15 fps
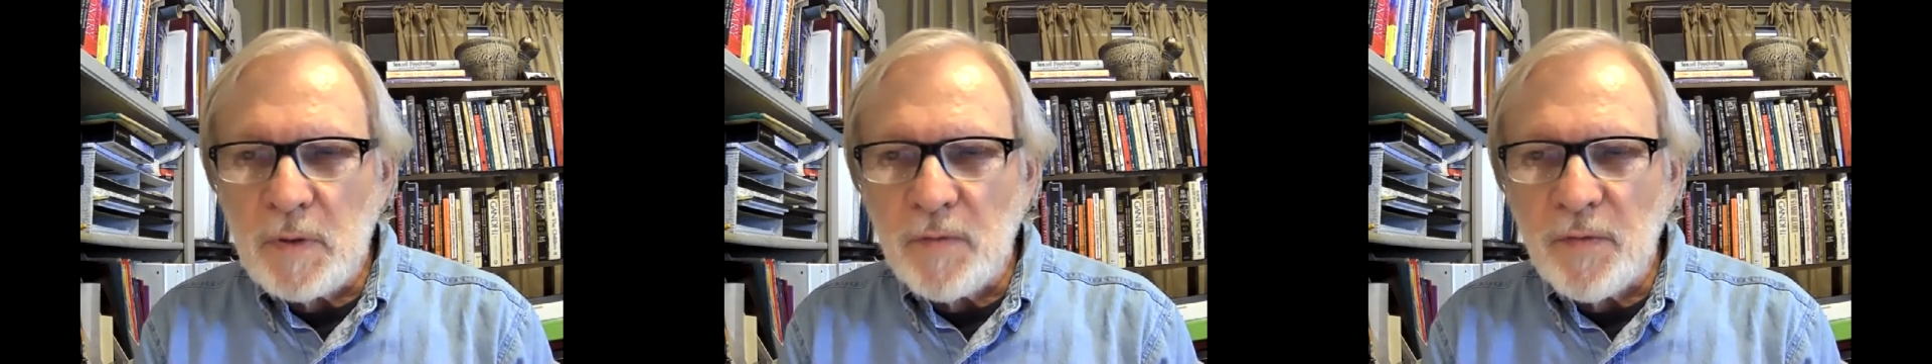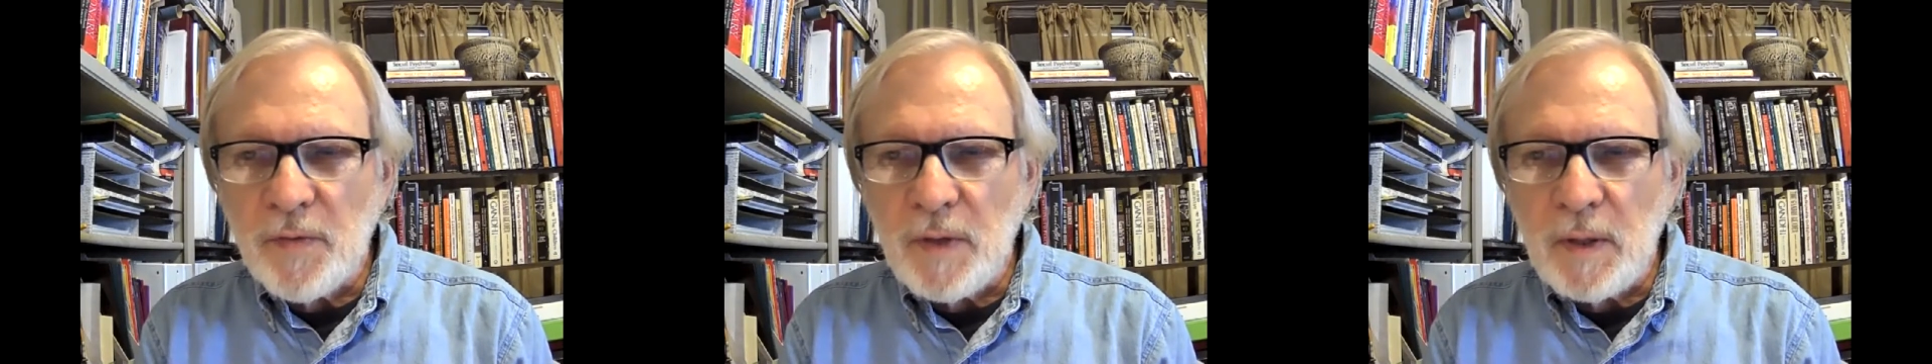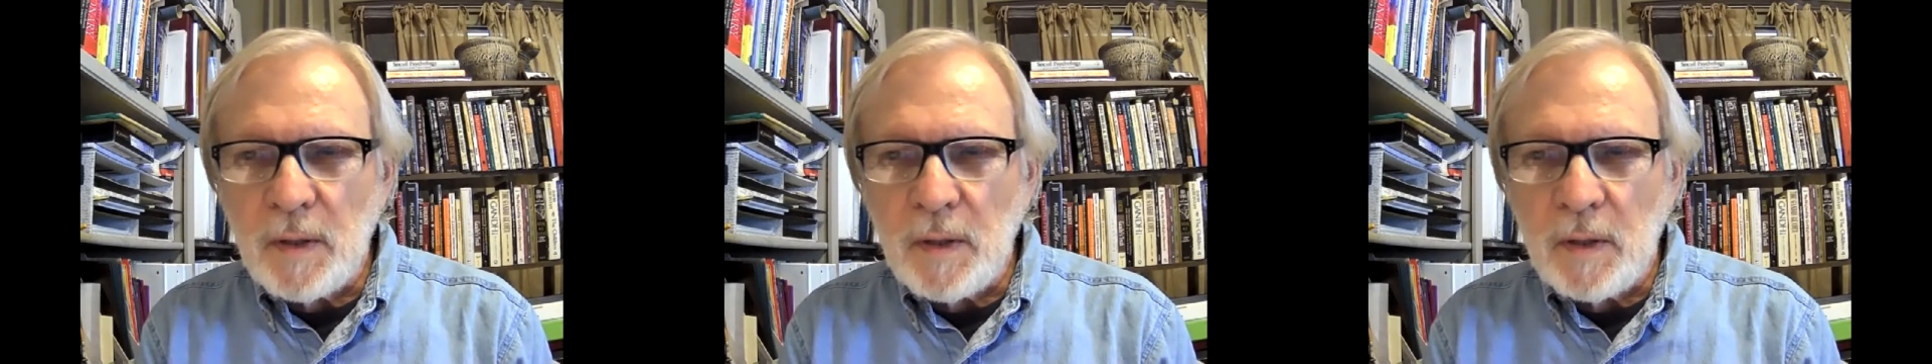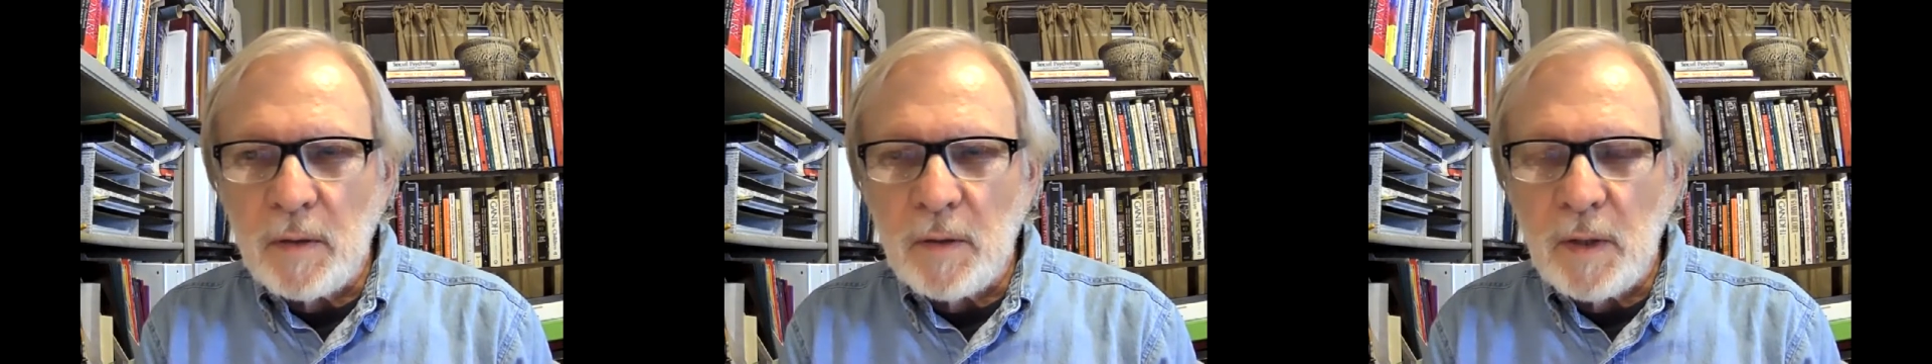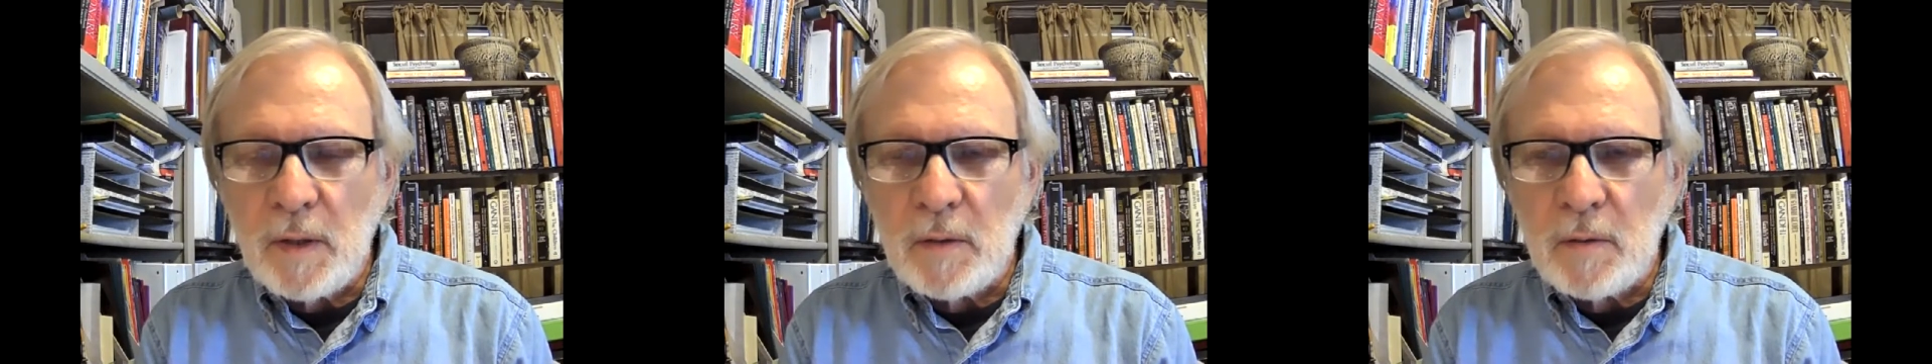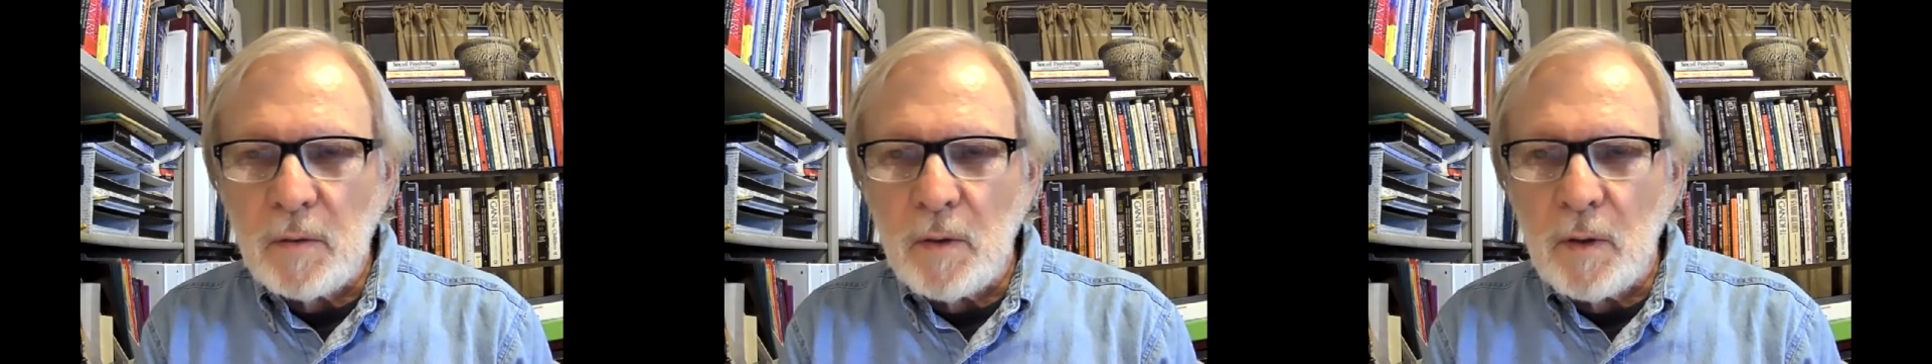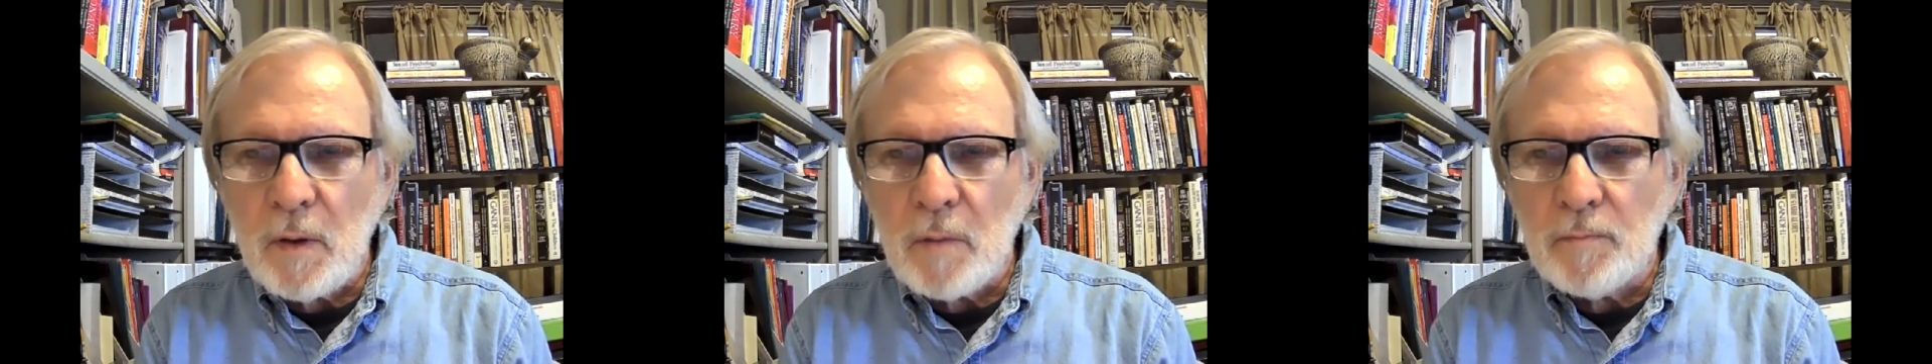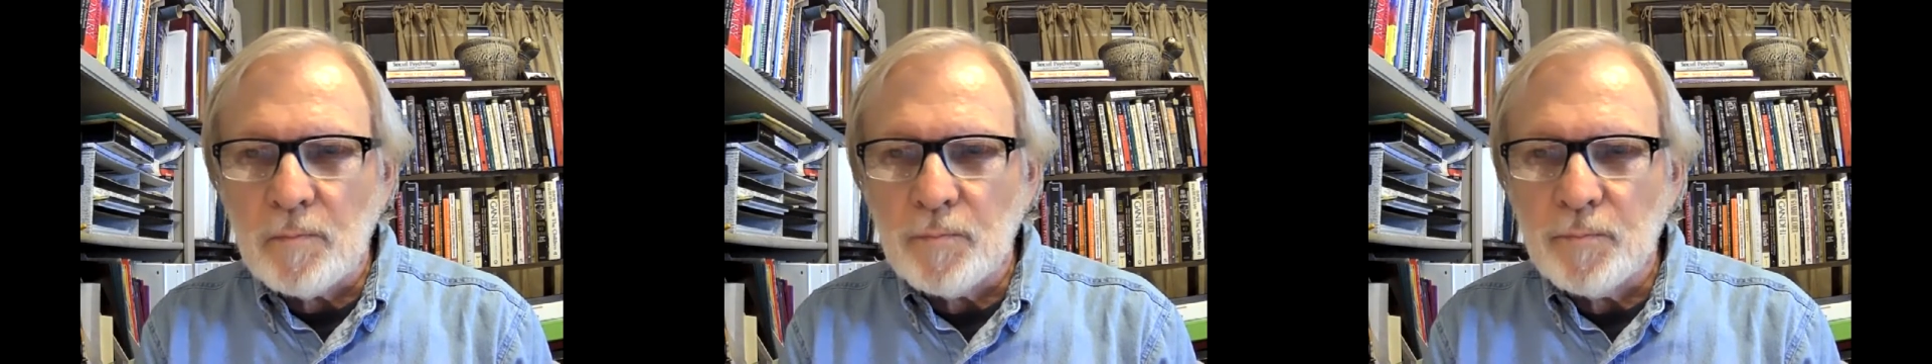of thinking that
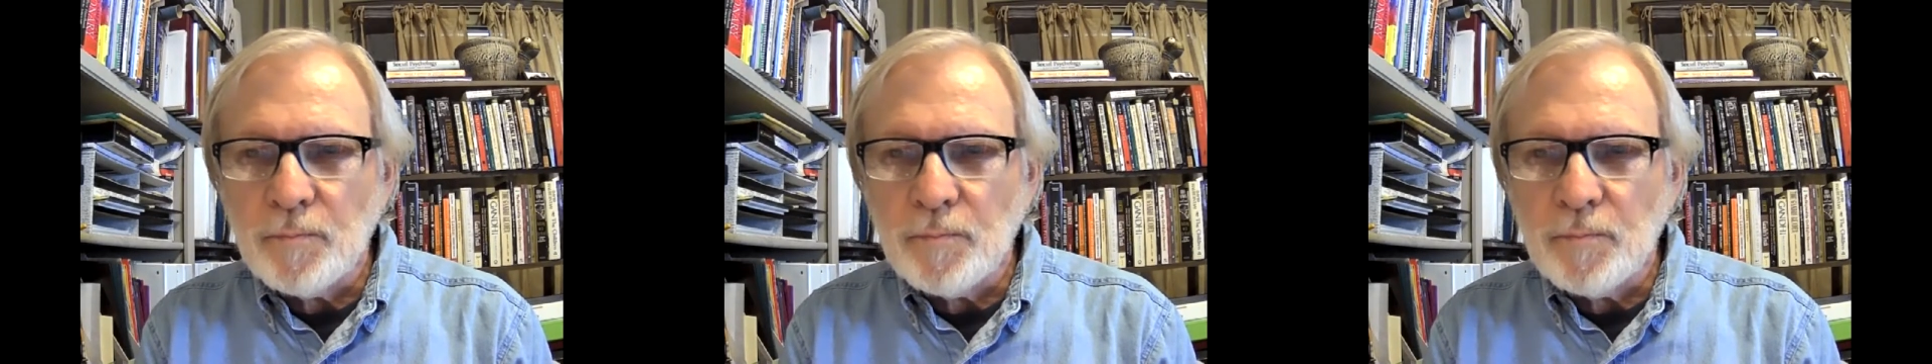um,